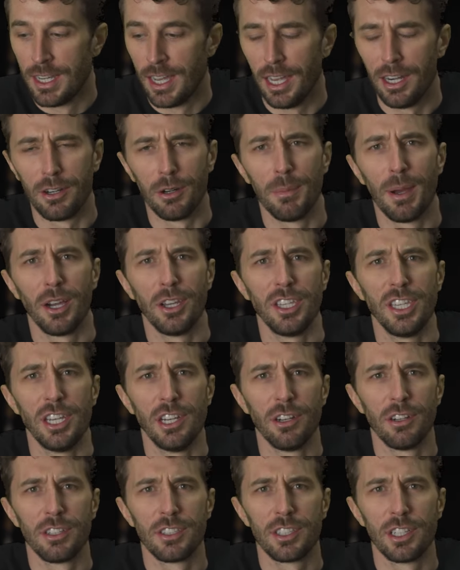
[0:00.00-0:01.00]
I don't know, about a
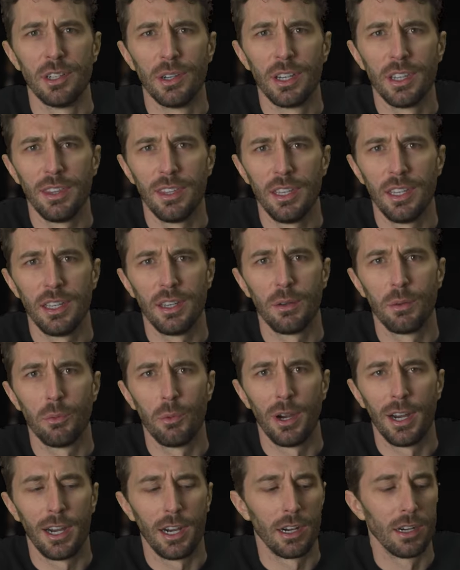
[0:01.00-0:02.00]
year or so, I think,
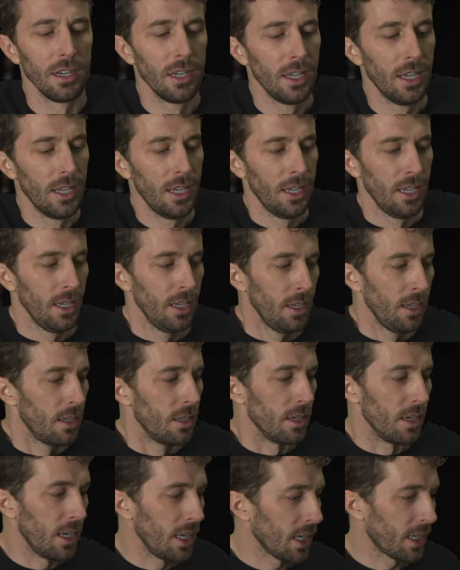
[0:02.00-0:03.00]
where
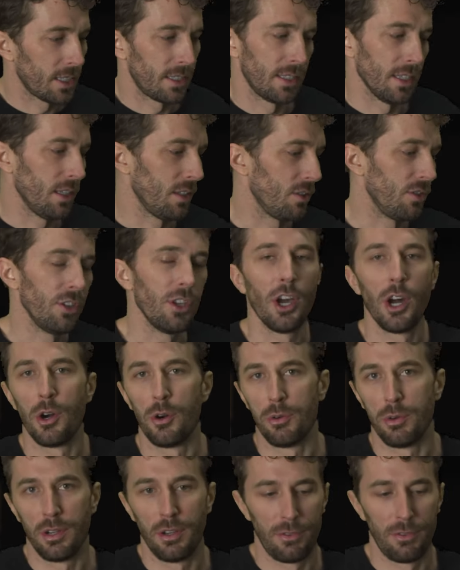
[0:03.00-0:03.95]
Nicks is known